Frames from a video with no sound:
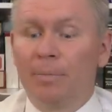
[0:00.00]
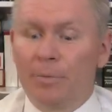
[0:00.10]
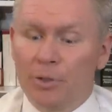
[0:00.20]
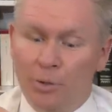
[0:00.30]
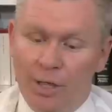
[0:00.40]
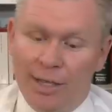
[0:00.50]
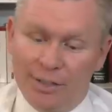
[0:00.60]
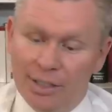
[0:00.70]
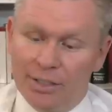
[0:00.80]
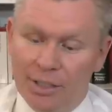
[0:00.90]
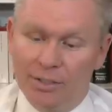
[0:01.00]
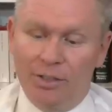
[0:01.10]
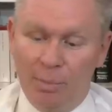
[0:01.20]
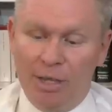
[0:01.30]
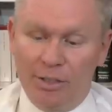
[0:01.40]
So, yes, this is
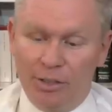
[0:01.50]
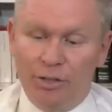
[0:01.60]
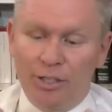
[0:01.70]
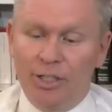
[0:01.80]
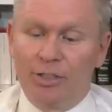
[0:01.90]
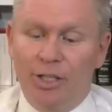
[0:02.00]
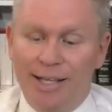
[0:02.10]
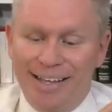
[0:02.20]
the message. This is the